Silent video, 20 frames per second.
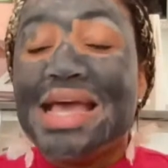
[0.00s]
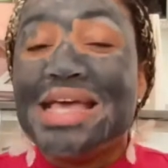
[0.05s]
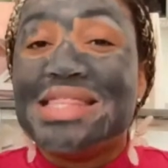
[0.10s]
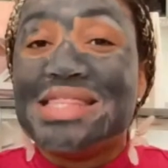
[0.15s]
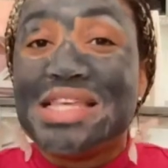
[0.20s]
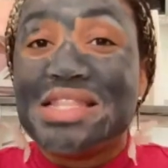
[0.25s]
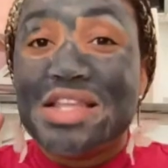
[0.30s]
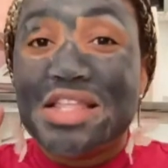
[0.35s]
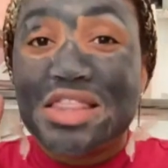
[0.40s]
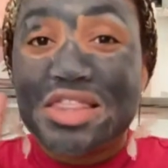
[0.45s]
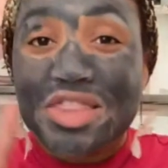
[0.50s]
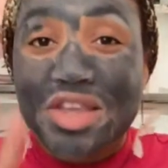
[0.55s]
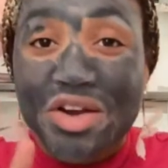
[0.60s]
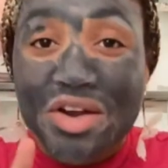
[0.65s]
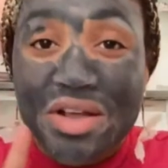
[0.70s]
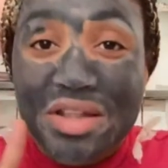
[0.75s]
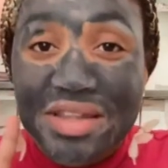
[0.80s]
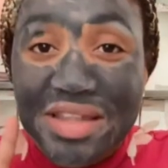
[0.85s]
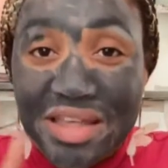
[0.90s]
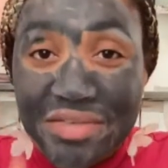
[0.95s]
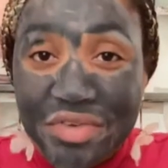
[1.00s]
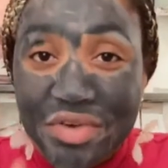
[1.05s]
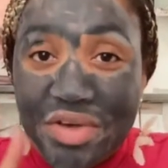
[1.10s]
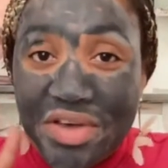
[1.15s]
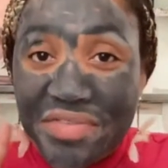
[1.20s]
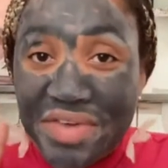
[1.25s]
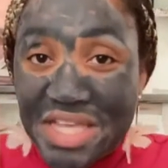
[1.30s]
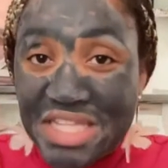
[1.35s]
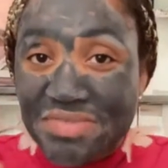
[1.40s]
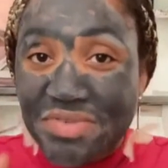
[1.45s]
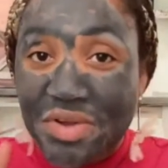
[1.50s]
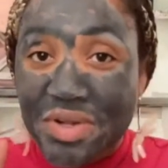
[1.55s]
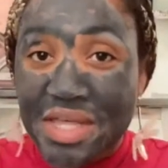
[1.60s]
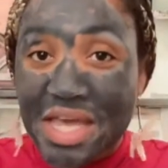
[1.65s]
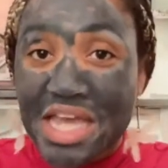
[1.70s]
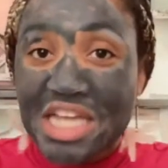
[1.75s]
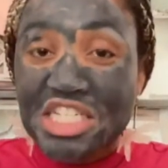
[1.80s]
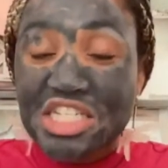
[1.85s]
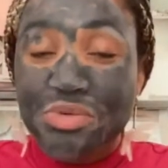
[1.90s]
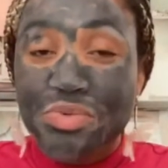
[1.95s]
Then the third level of
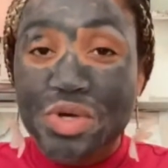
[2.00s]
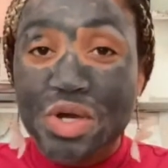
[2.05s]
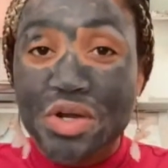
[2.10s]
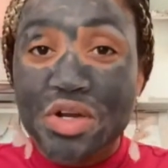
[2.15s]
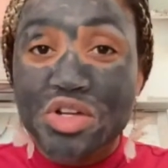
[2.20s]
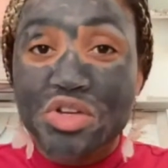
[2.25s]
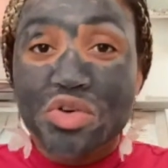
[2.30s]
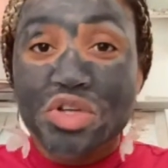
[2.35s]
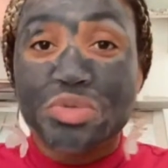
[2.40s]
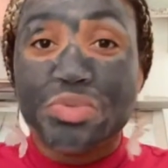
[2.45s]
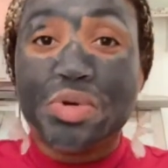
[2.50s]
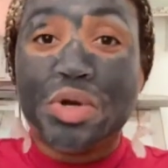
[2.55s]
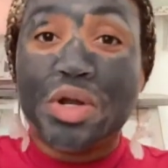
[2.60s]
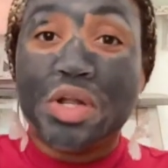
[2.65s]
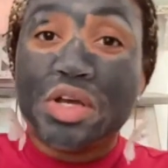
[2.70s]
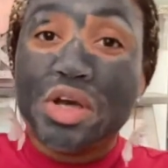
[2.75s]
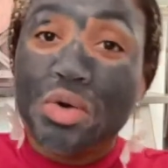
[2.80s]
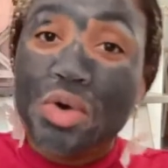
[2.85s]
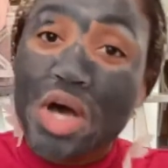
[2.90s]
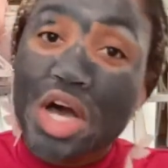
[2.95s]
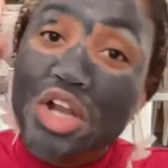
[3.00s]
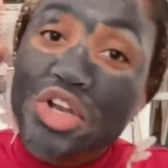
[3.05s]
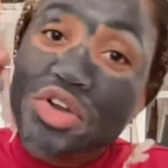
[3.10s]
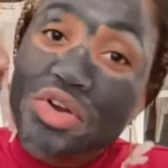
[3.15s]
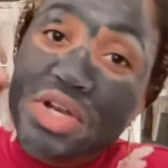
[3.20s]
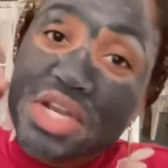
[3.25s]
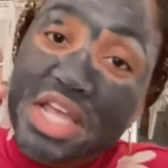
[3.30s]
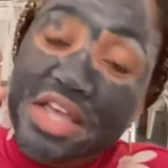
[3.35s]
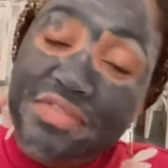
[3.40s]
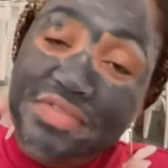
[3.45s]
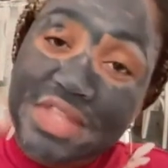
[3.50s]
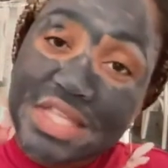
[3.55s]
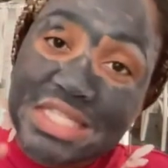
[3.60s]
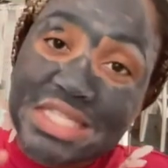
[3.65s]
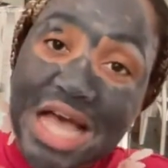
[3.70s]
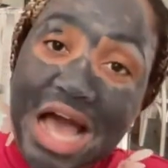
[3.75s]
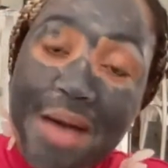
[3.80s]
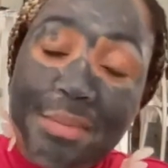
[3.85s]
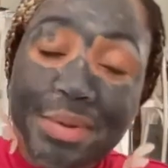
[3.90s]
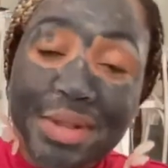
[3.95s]
exfoliation we're going to do is we're going to go underneath this
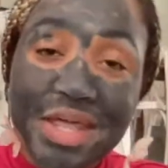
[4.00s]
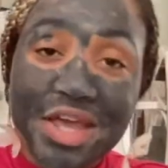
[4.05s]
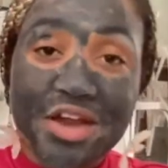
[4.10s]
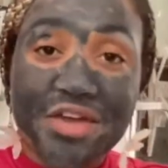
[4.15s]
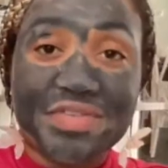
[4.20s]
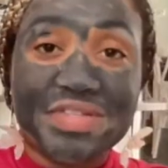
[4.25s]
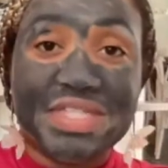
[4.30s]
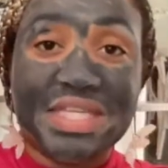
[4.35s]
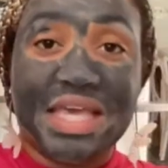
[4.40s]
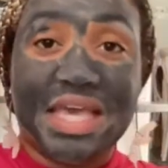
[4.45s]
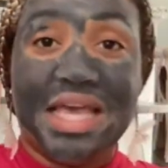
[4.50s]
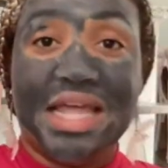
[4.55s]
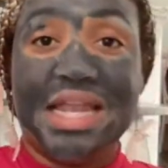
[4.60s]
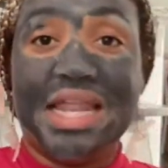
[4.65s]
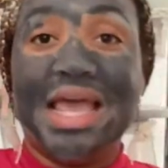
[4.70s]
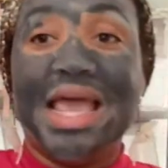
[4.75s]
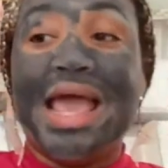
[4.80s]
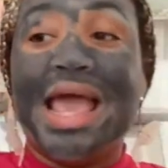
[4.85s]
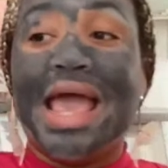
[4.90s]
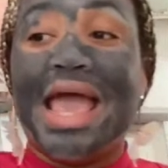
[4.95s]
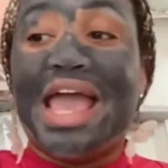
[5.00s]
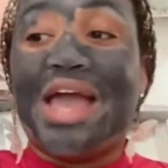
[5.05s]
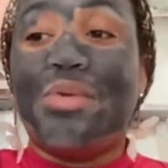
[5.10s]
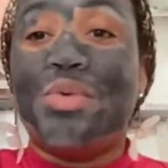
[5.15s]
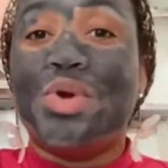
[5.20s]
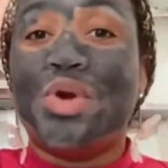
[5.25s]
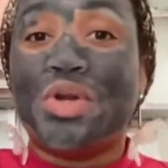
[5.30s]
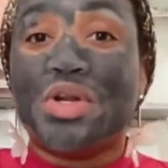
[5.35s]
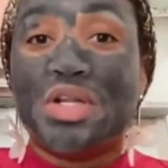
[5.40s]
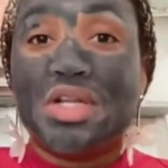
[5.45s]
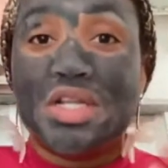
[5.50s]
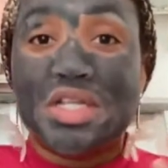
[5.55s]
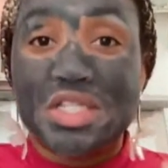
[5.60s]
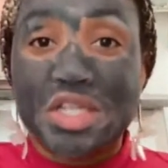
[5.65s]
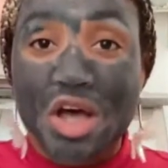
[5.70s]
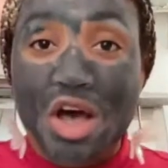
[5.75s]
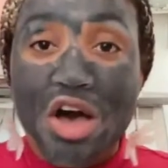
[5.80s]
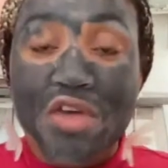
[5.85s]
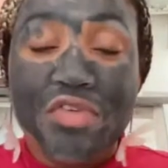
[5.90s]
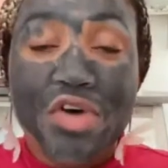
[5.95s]
top layer of skin and we're going to
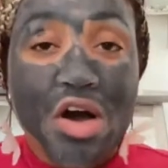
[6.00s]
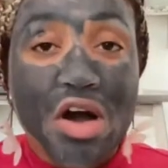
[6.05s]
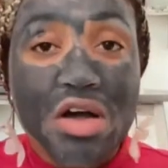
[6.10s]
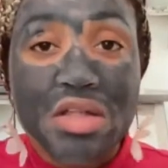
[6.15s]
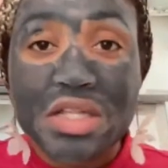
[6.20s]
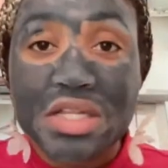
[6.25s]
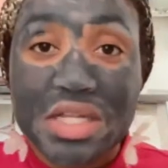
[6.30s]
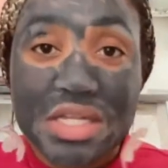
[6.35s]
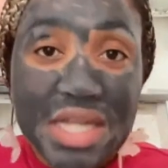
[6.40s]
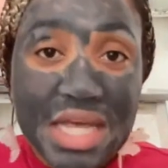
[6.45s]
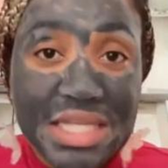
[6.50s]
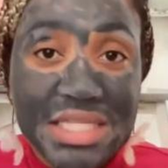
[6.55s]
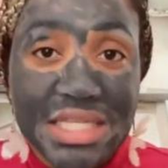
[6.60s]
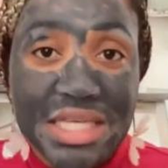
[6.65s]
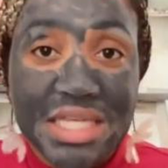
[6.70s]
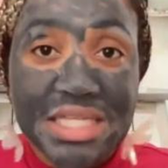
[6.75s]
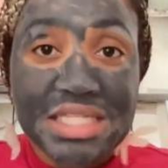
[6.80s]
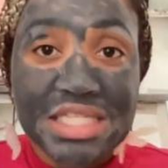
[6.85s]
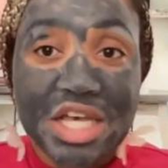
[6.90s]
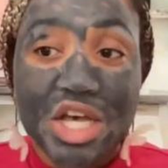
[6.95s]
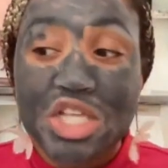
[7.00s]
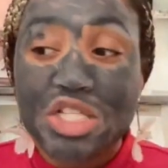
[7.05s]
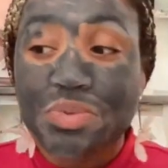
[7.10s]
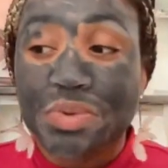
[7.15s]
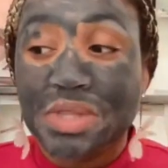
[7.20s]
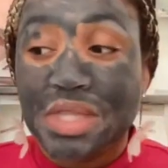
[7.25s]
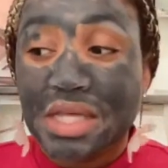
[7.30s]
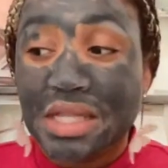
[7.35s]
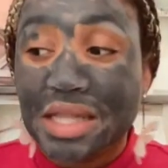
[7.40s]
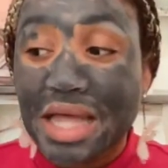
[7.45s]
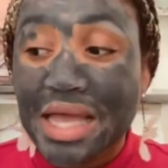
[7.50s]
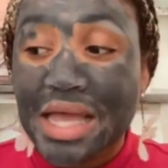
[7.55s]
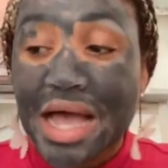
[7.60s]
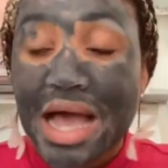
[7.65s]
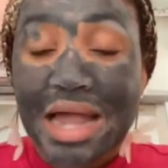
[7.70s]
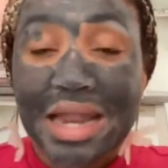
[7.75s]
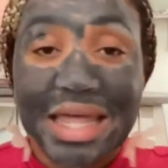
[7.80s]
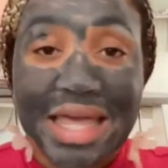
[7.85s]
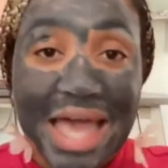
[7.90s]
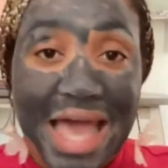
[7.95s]
dissolve all of the dead skin cells with the
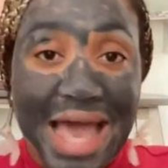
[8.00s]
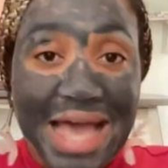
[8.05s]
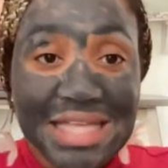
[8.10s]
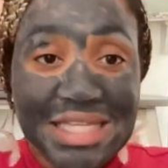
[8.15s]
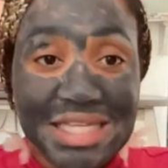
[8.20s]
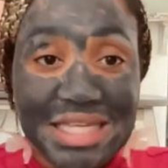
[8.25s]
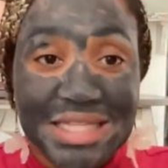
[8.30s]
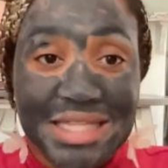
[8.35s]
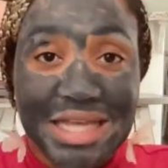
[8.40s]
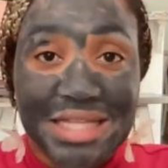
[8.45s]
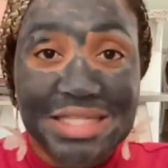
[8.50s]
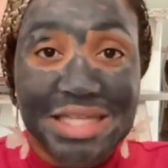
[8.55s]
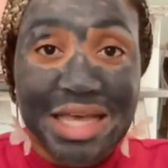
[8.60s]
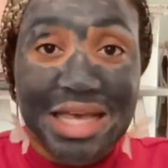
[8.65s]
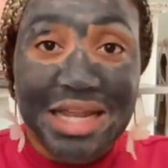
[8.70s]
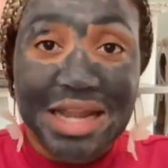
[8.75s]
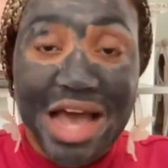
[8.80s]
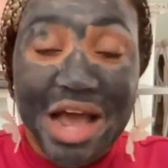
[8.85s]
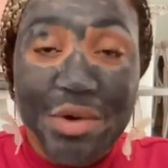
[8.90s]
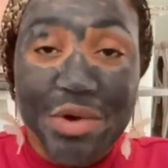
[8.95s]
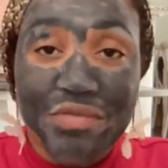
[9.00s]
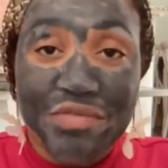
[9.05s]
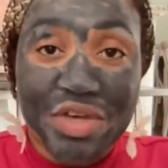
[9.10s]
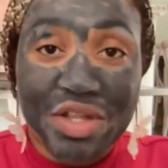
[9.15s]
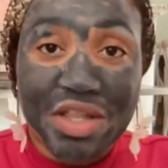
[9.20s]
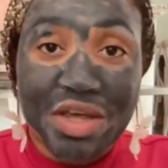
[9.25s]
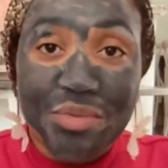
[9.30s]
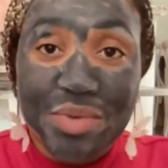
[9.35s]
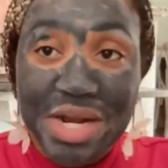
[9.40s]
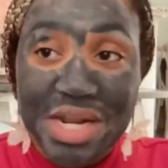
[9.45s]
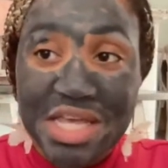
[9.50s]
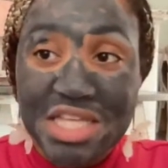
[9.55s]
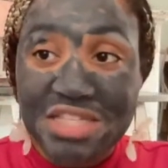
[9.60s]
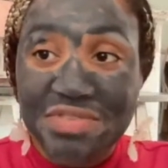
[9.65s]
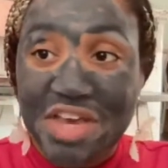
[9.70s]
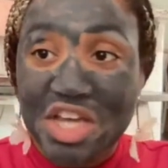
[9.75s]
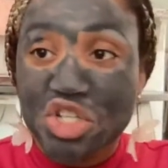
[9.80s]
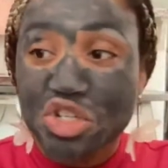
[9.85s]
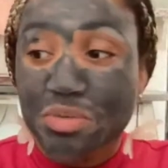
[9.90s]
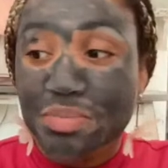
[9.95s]
glycolic acid that's in our Building Radiance
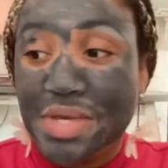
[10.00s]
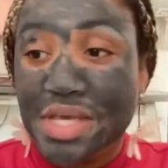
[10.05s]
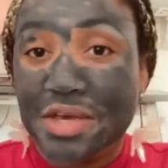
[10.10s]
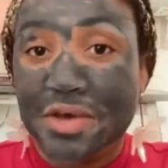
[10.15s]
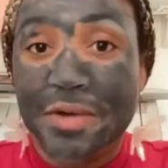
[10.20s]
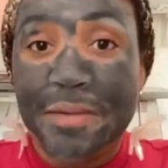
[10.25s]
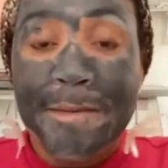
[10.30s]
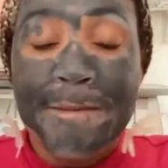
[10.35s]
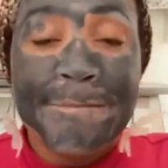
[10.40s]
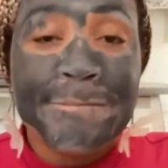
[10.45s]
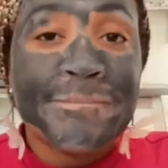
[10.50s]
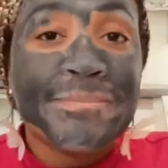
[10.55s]
Facial Peel